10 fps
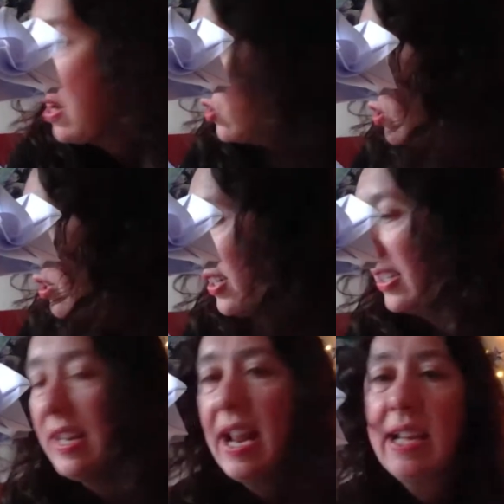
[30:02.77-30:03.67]

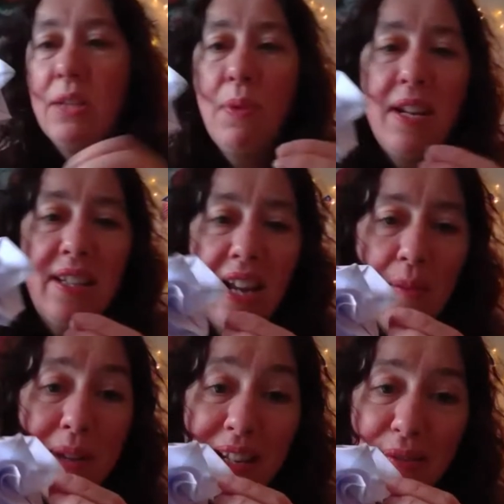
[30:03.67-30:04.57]
mentioned, next week's going to
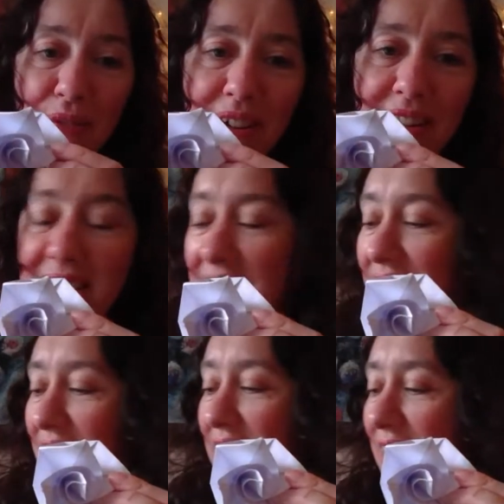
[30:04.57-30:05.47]
be different.
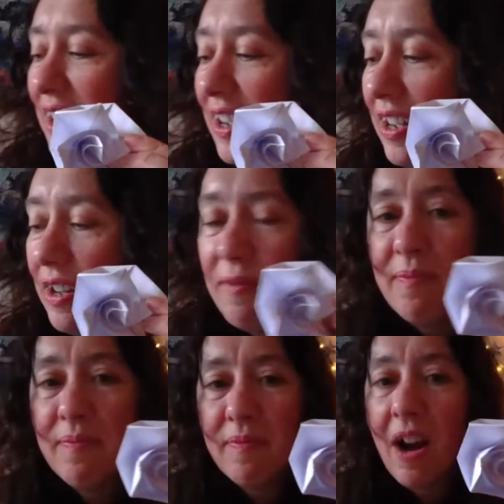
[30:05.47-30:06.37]

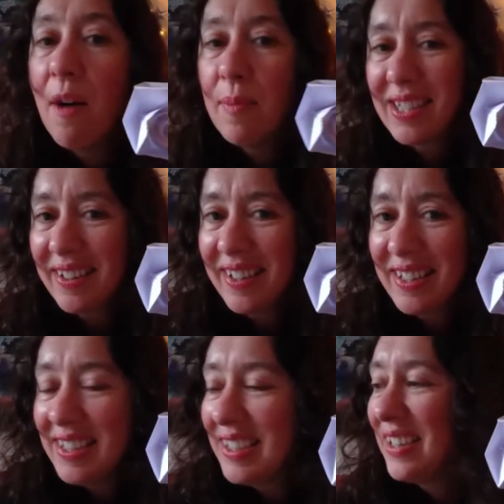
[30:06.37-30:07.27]
Um, I'm a
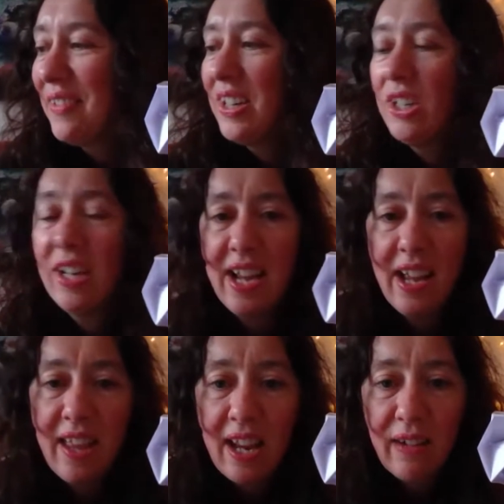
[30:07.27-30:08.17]
scientist originally,
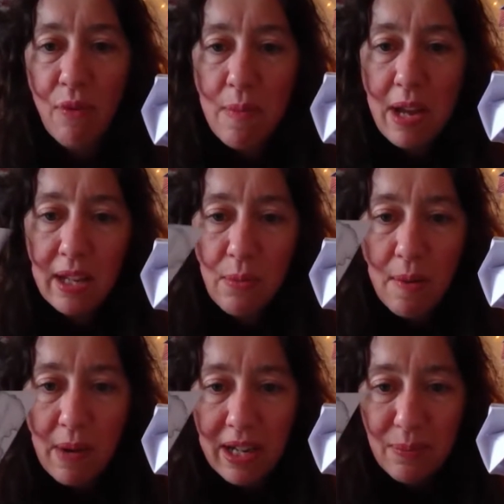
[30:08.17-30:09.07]
and that for me is
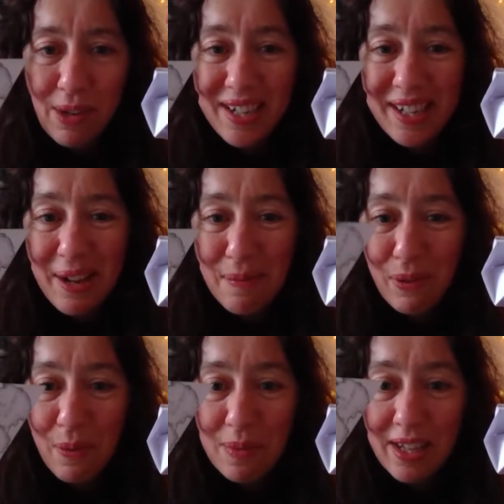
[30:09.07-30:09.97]
where my inspiration comes
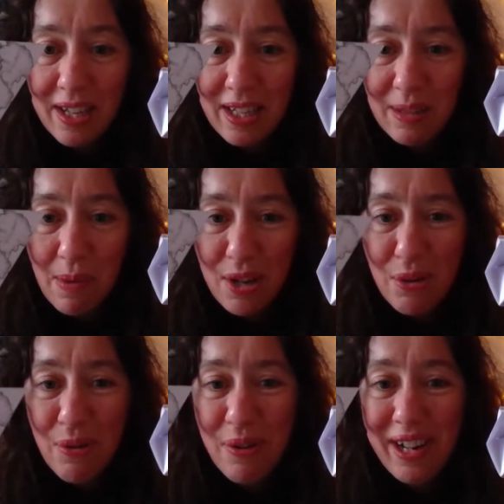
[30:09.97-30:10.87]
from. So, this is my
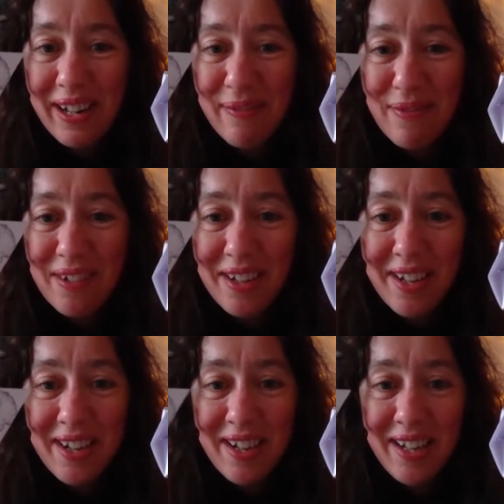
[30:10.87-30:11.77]
drawing of a
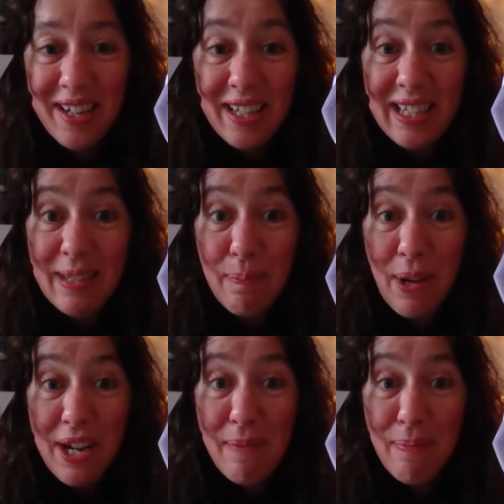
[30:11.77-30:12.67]

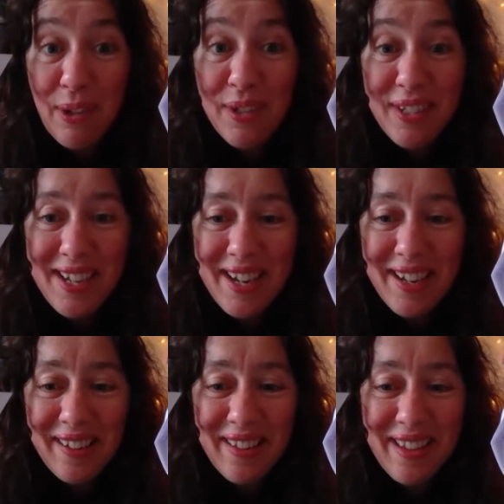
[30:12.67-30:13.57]
spike
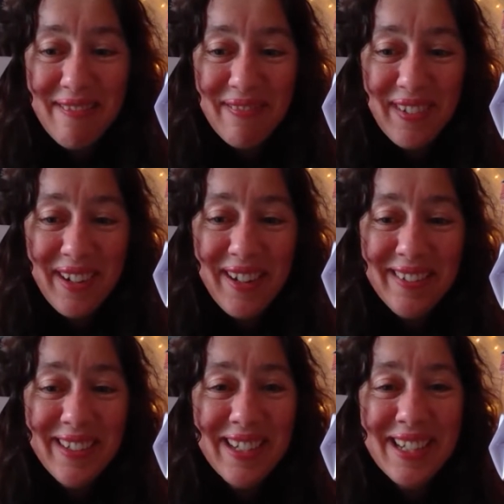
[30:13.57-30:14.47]
protein of the
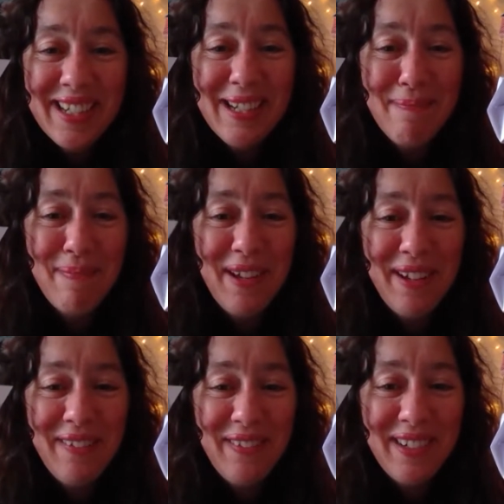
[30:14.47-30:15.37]
virus. It's
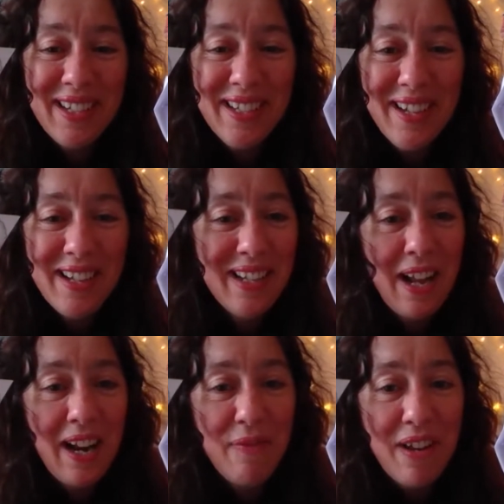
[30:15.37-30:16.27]
beautiful, isn't it? Isn't
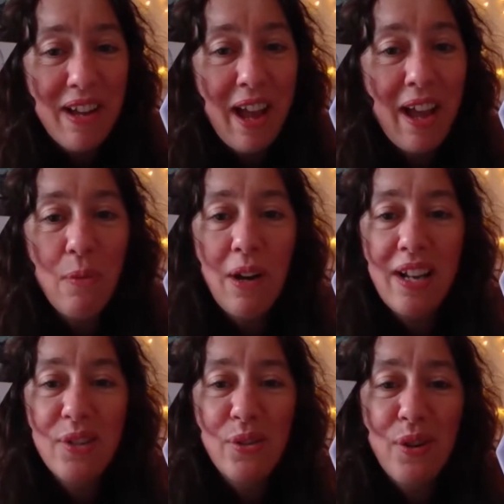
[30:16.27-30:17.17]
that lovely
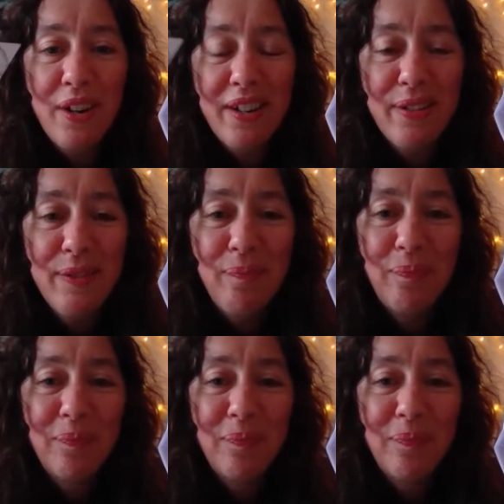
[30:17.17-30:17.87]
equilateral triangle?